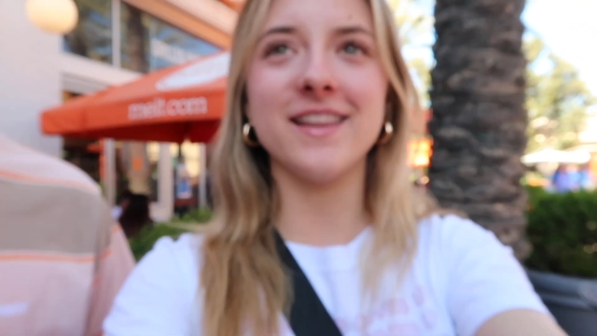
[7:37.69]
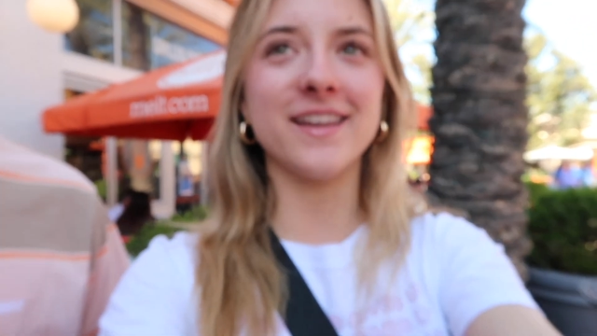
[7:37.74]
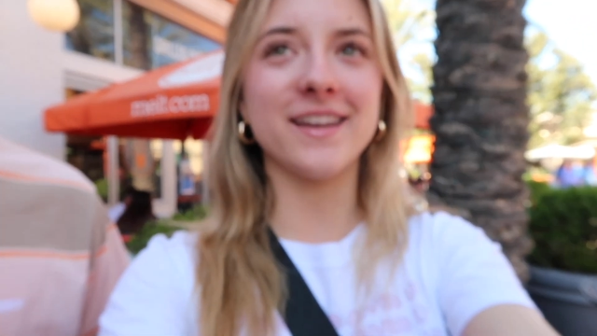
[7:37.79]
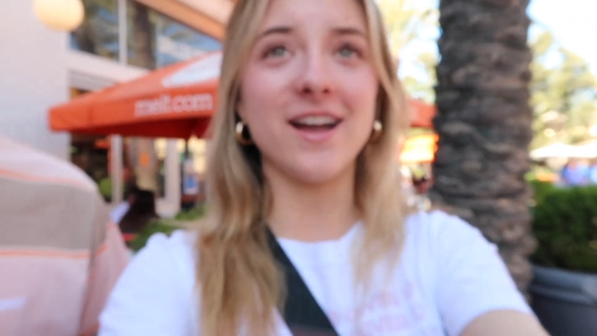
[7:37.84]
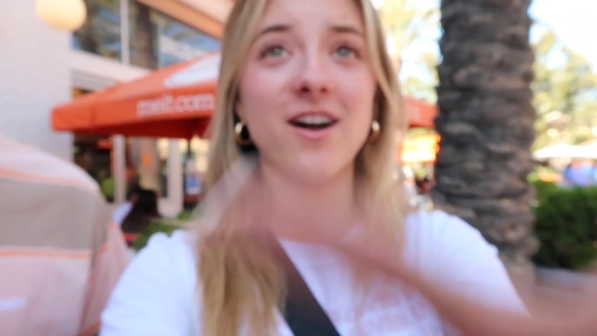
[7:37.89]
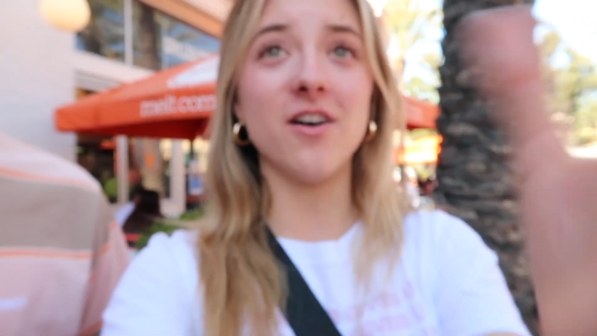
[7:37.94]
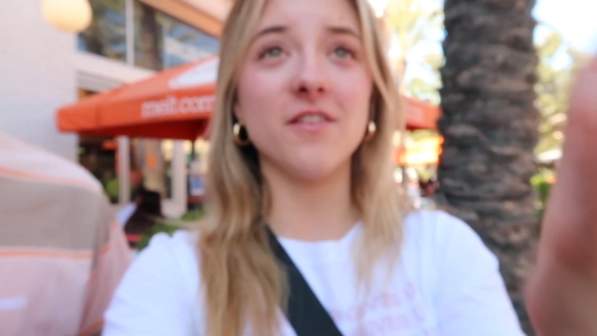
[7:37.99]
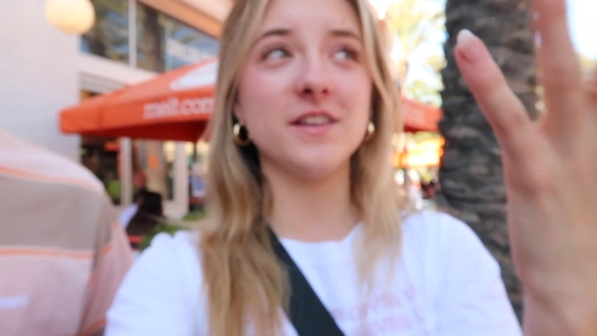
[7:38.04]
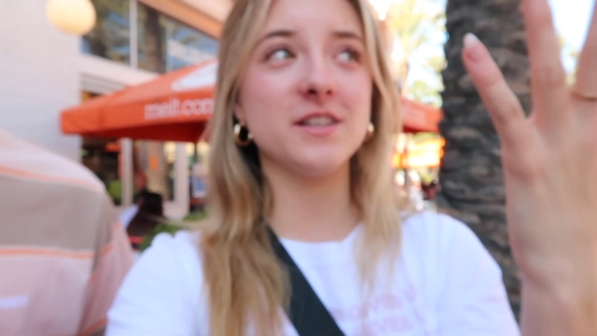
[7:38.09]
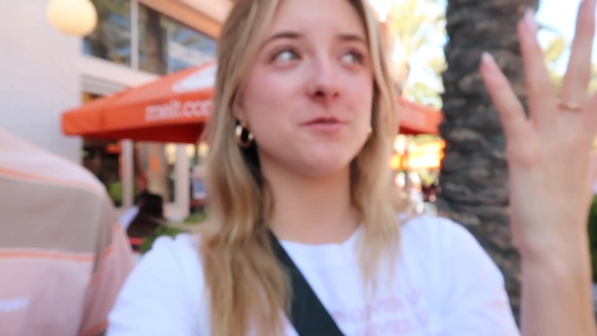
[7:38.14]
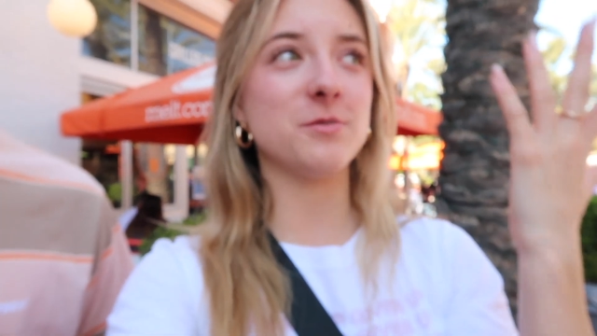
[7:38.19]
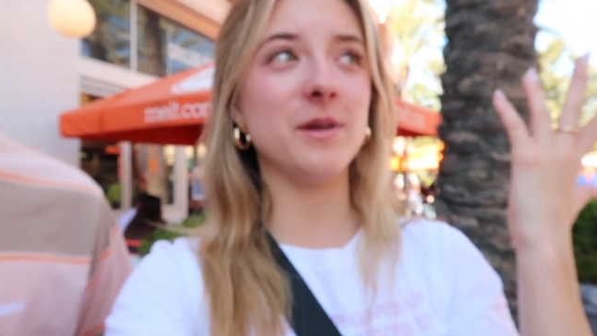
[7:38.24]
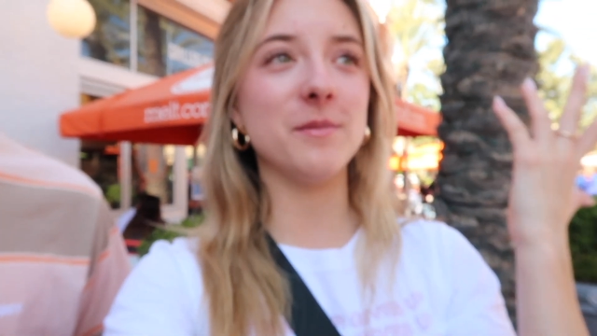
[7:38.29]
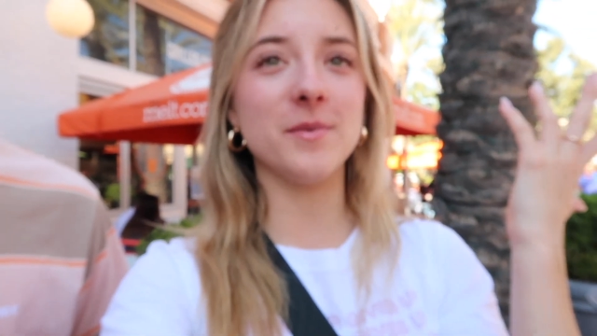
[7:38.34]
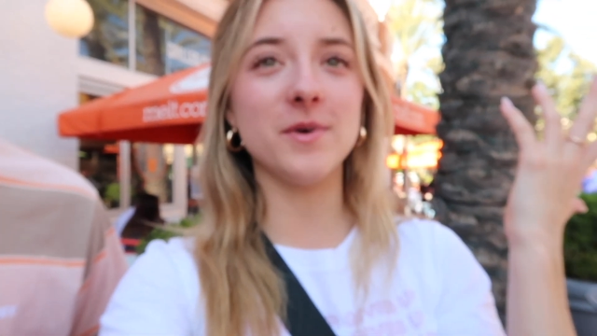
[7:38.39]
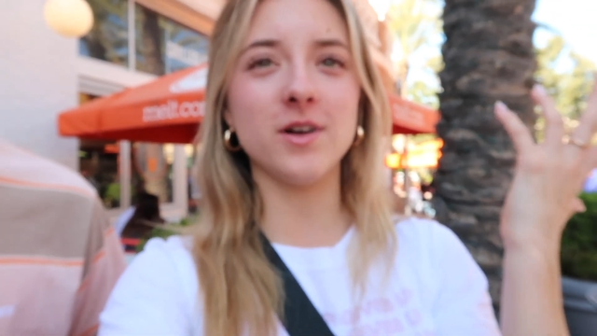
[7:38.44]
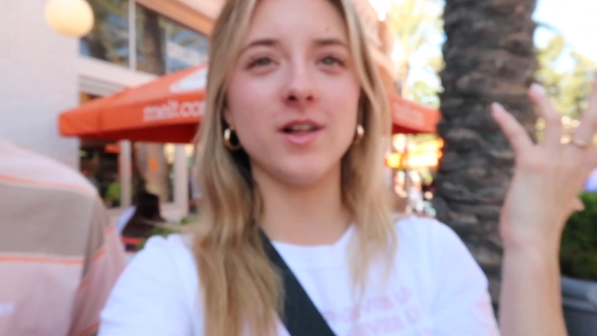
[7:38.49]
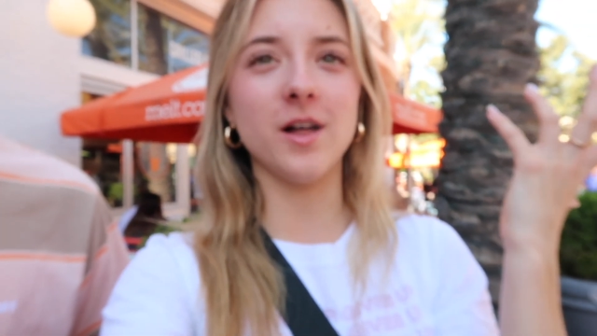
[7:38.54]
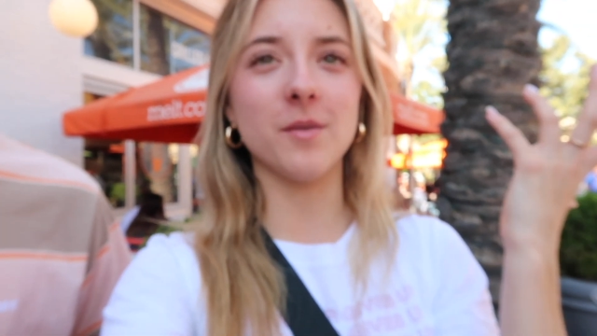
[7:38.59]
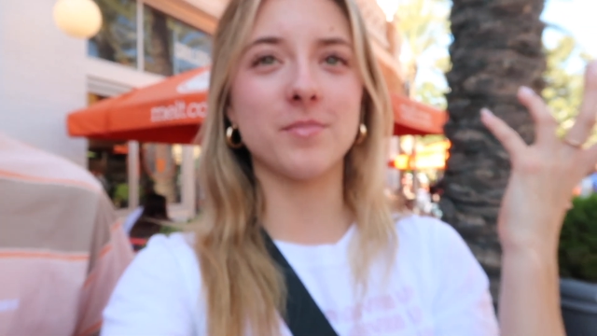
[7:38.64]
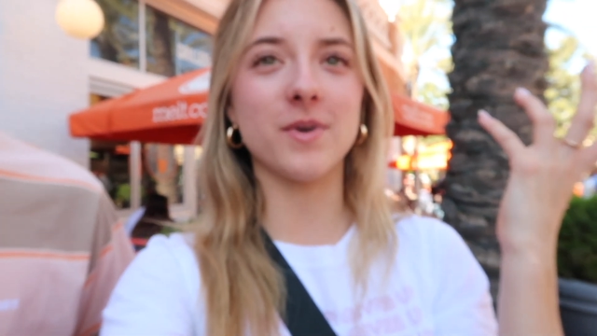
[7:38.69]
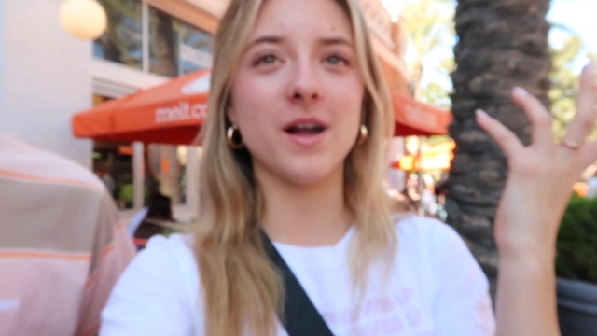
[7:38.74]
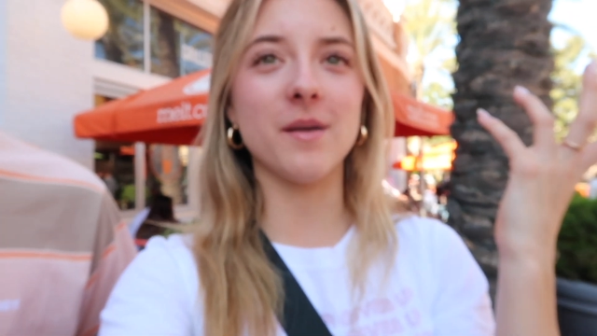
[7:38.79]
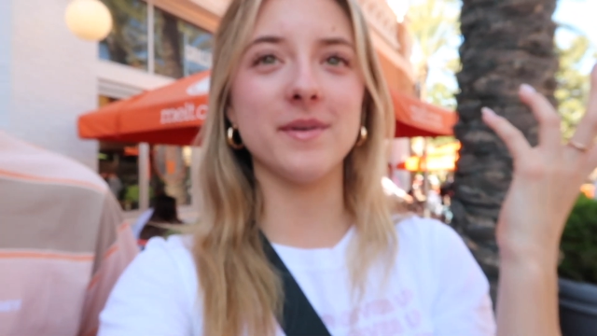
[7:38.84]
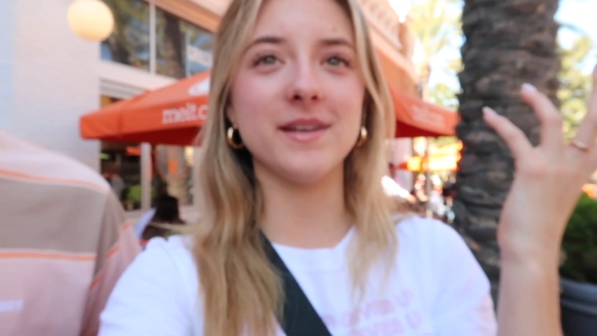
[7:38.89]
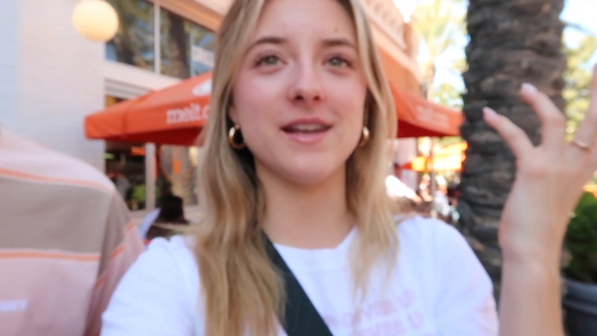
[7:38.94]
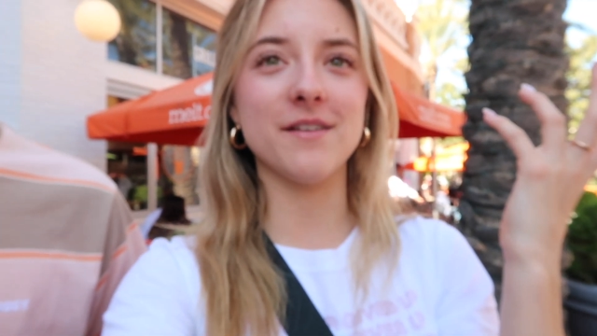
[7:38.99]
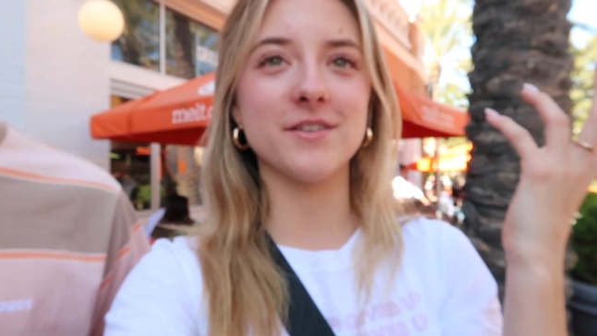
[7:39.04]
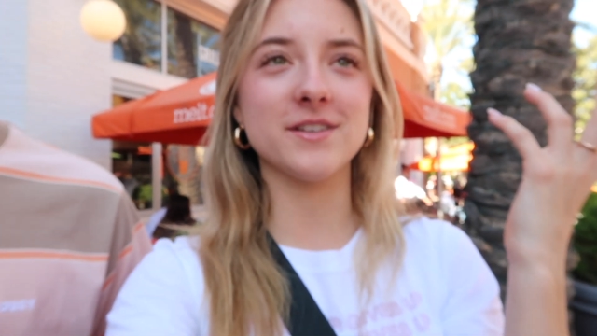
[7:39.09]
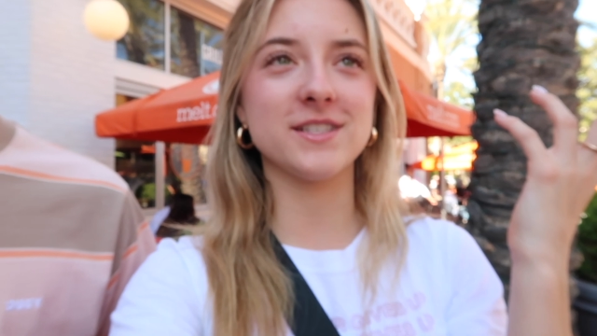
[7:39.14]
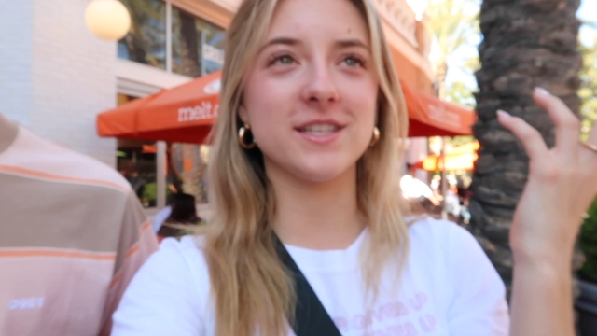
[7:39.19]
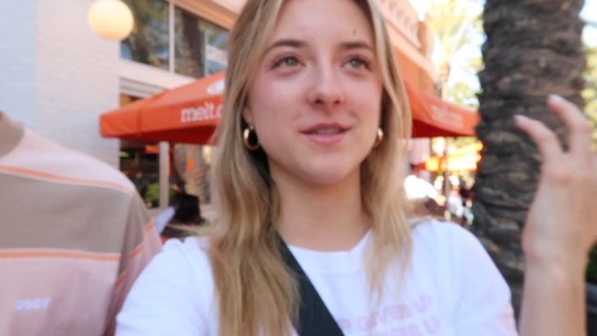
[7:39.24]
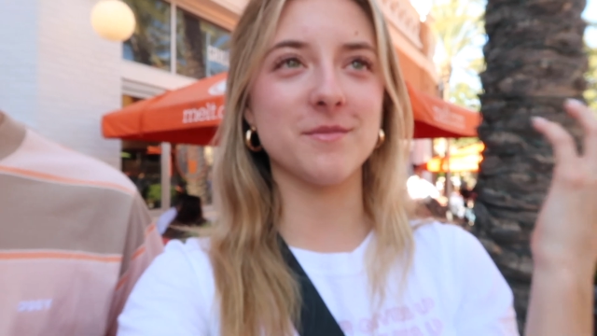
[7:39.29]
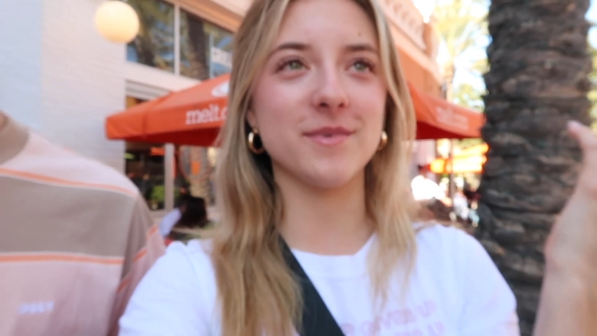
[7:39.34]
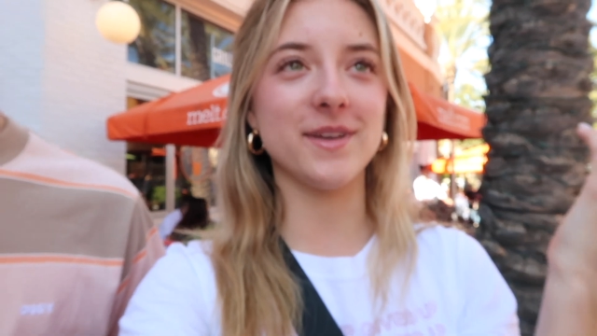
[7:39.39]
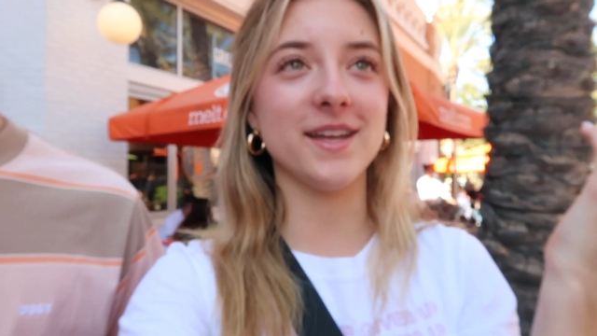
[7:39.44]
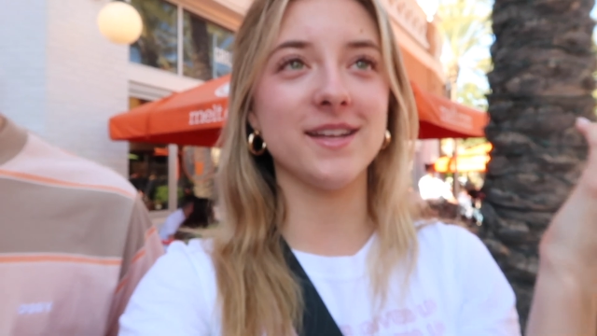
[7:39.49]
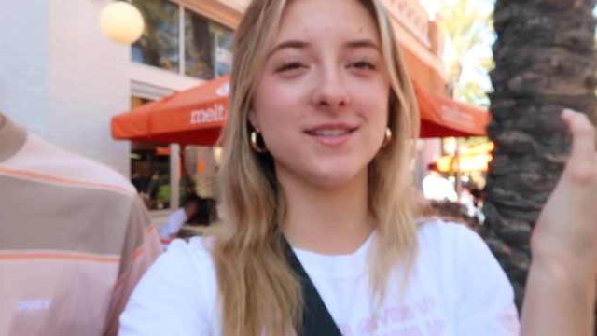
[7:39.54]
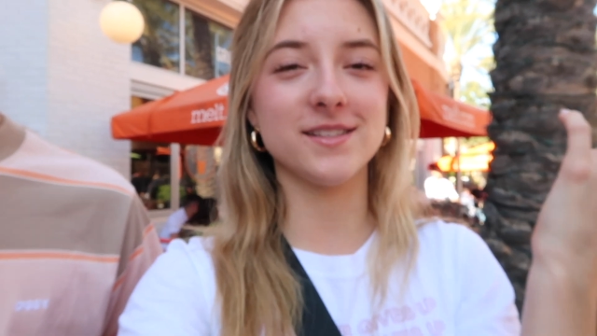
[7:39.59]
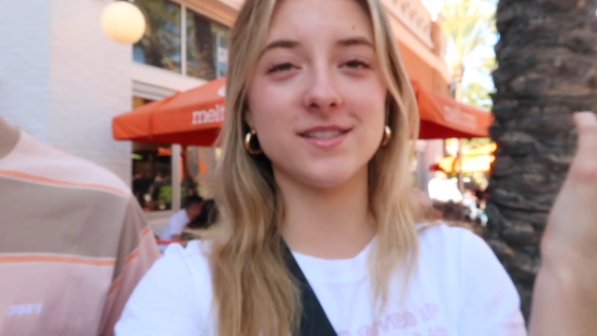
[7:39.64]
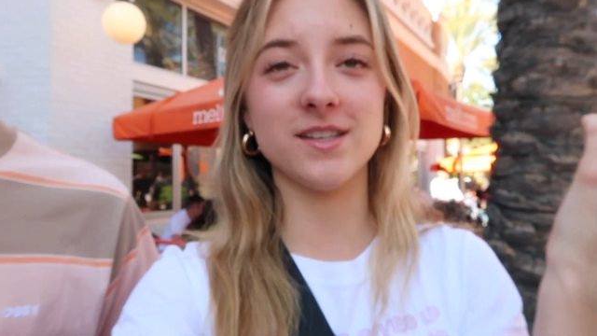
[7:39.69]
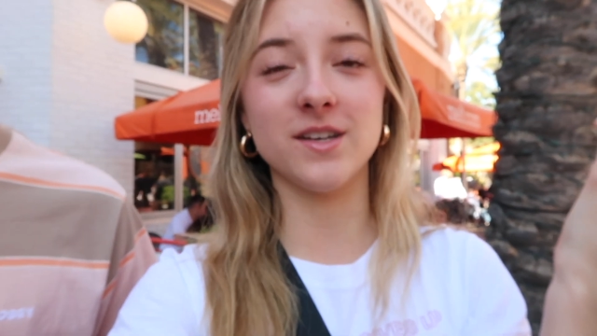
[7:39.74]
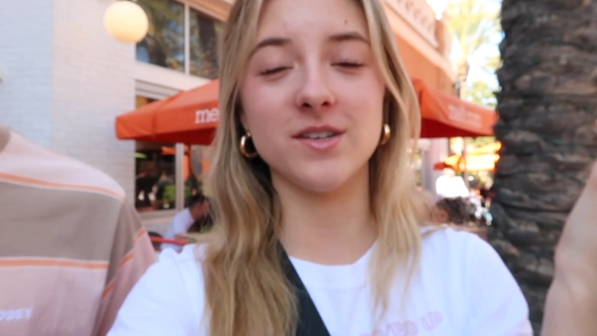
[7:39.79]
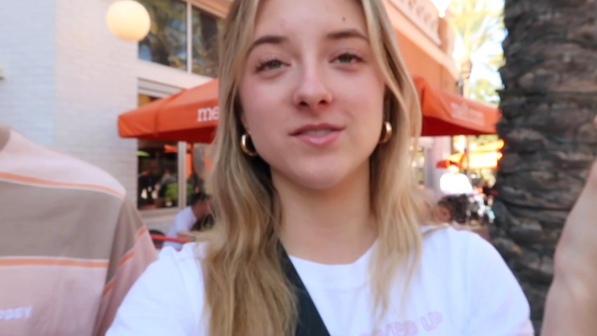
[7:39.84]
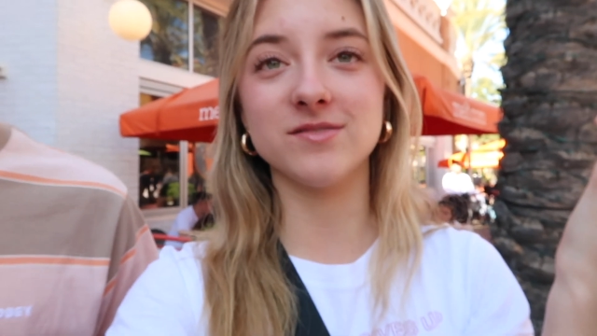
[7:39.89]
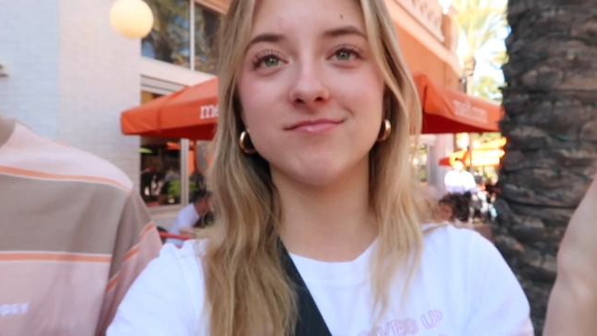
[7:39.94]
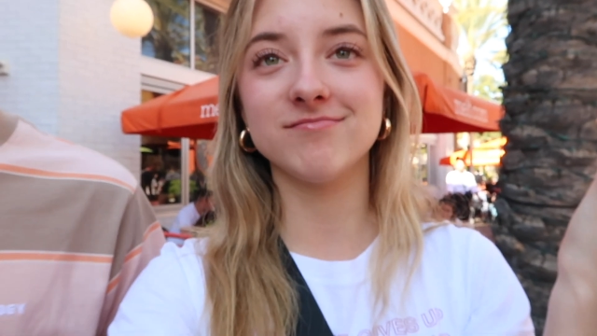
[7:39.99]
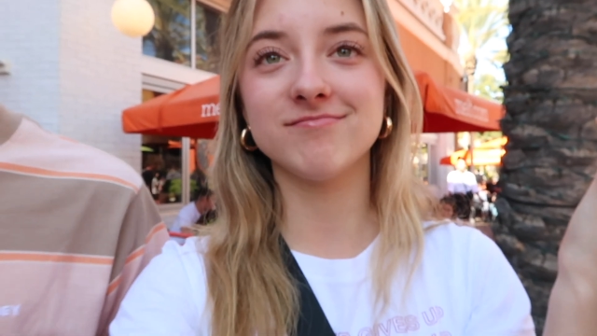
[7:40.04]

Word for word: like all these people, I'll probably never see them again, so.